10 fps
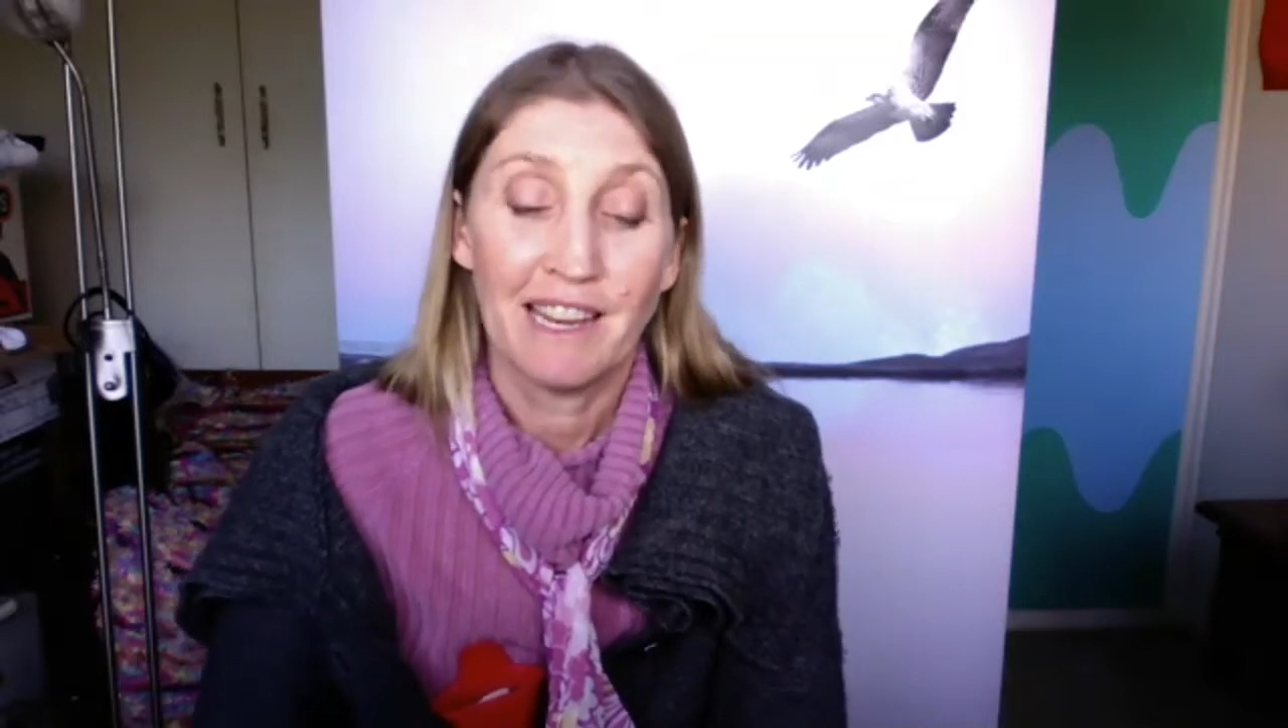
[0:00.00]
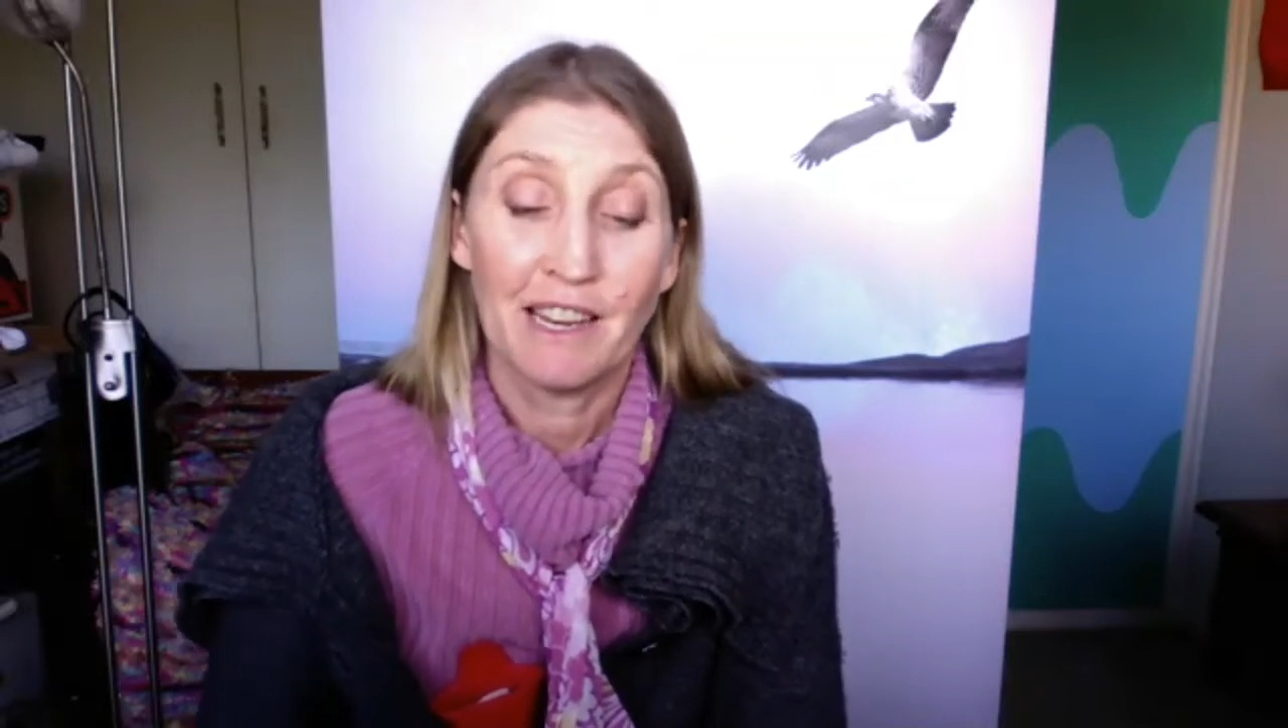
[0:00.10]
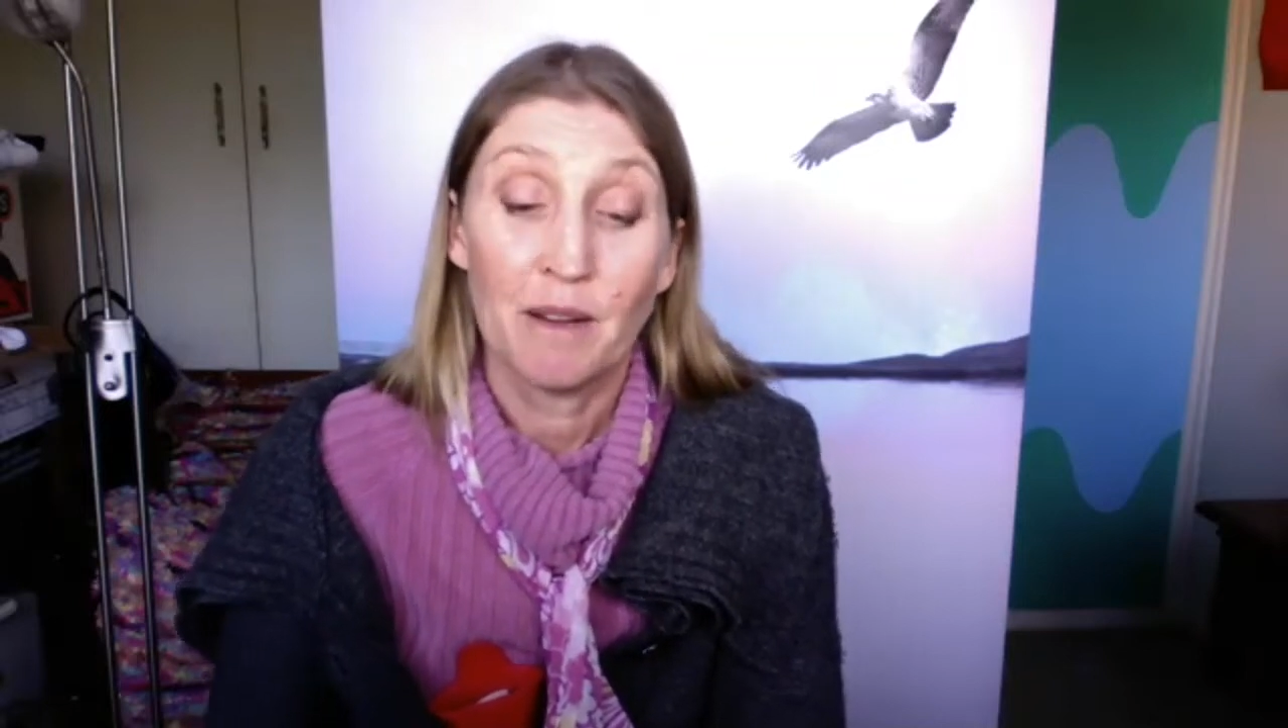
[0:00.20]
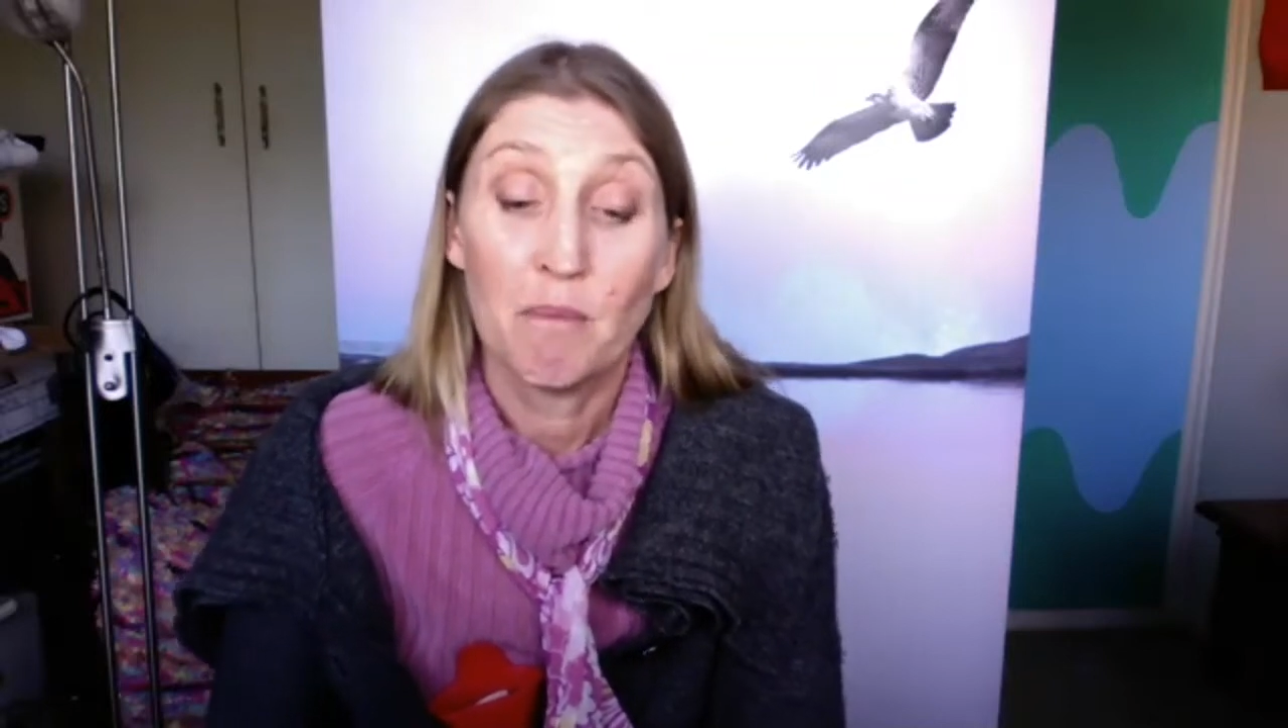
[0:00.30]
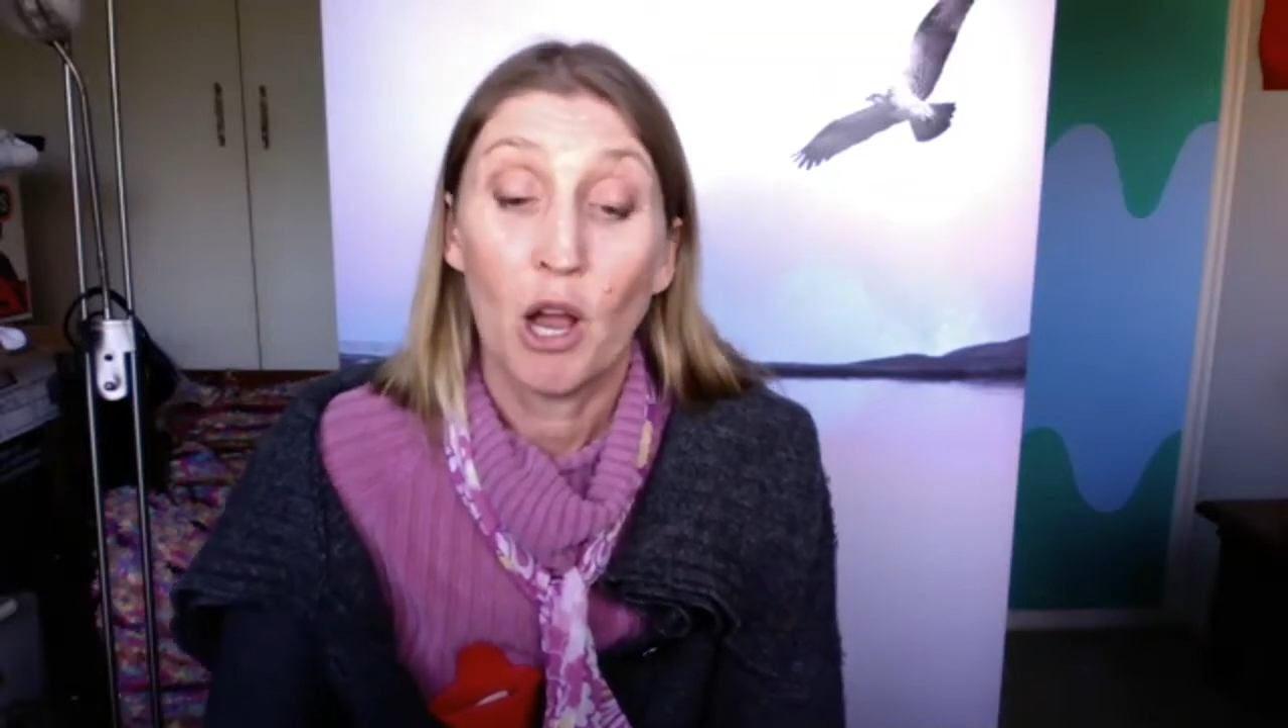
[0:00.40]

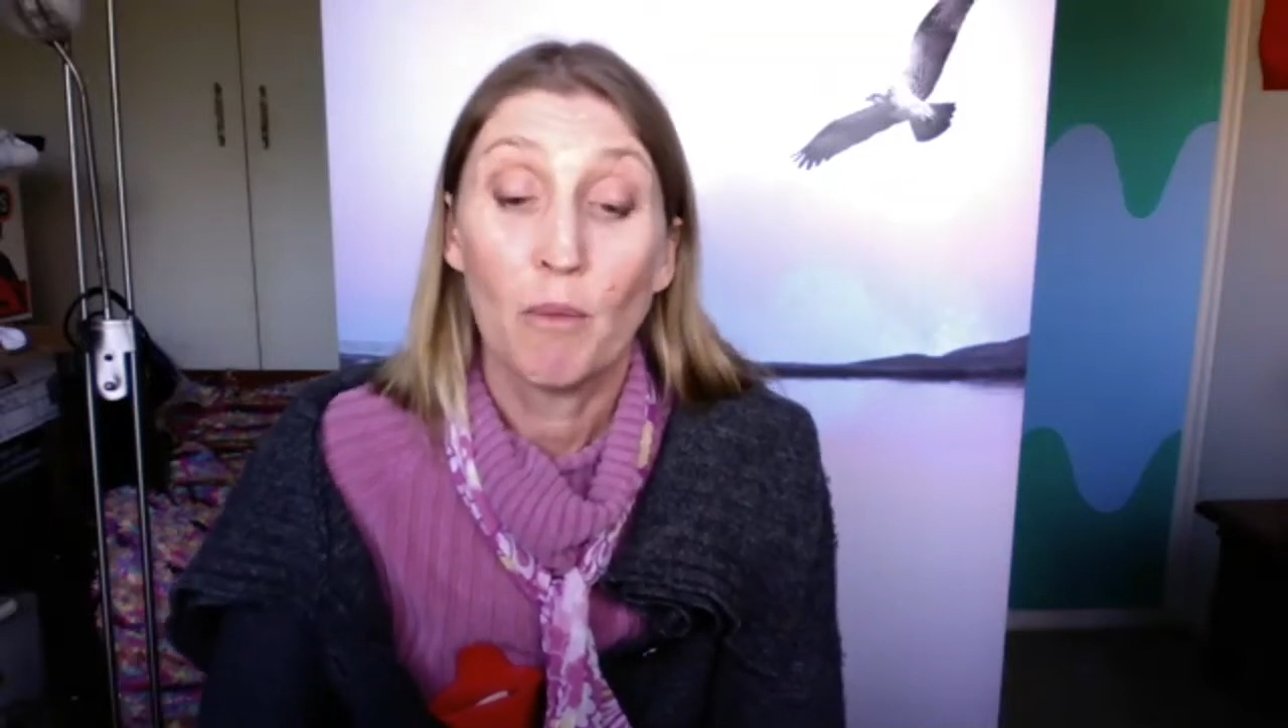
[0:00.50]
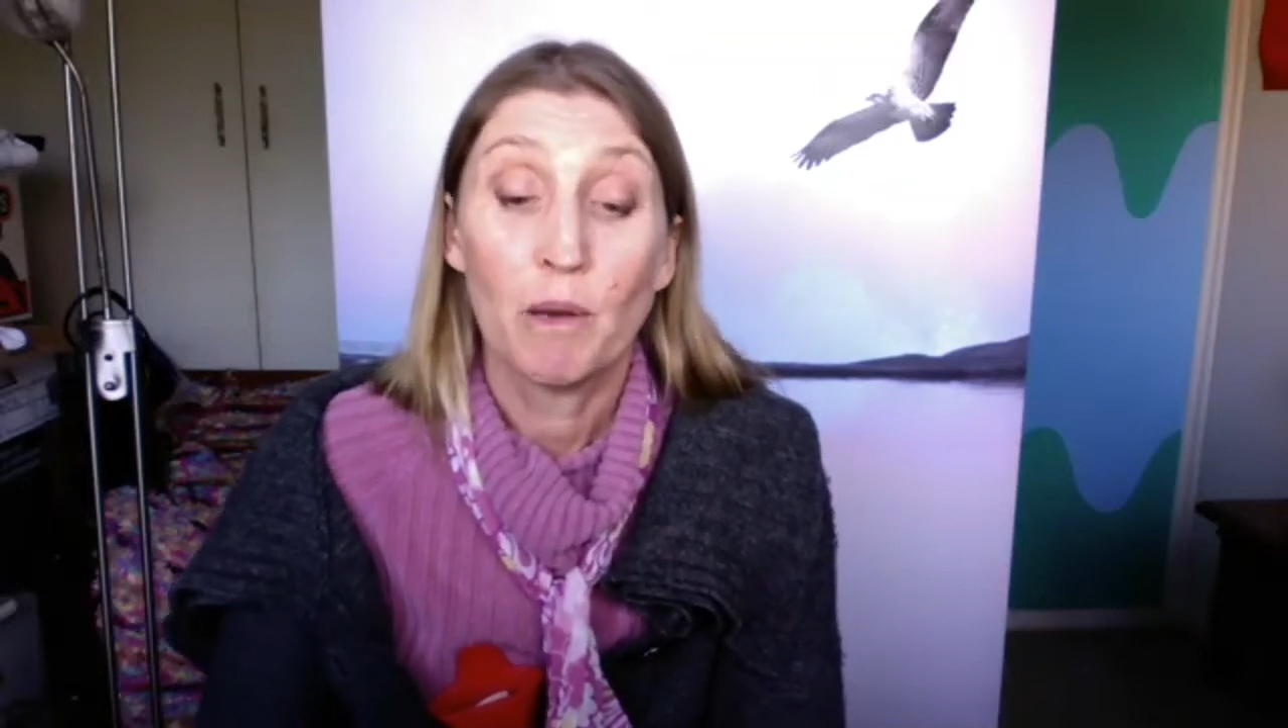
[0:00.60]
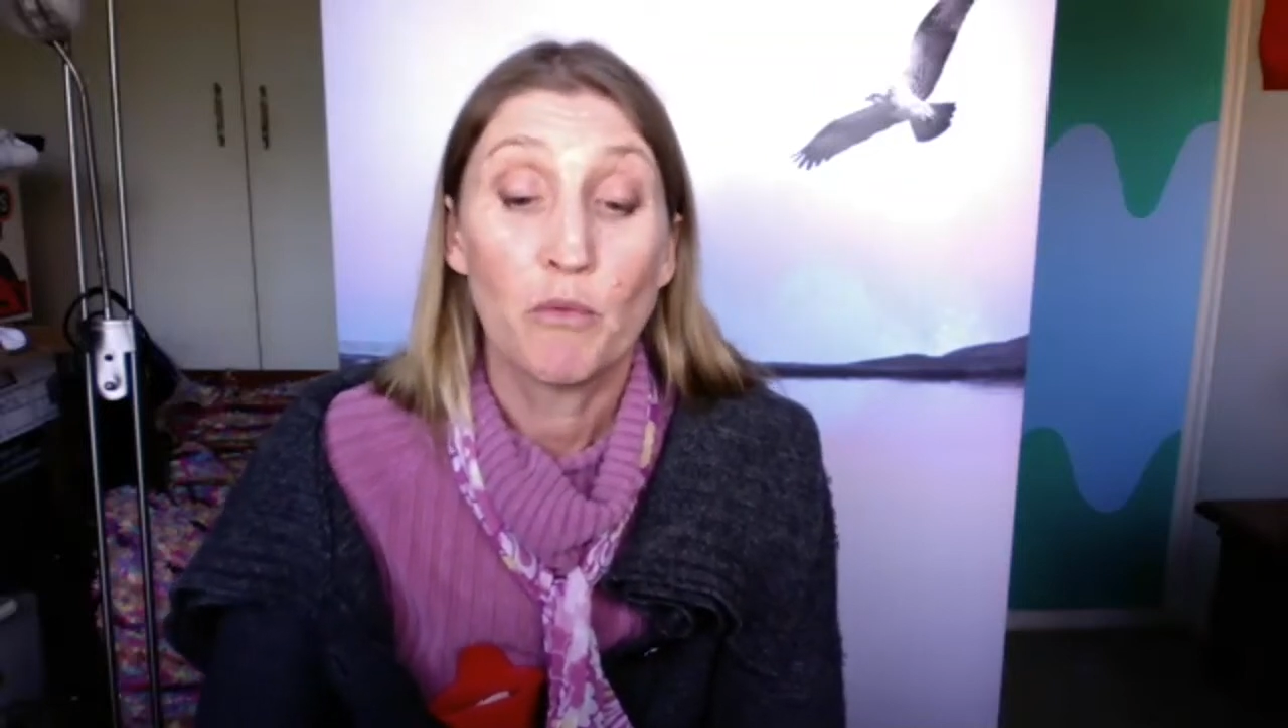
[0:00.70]
in a moment,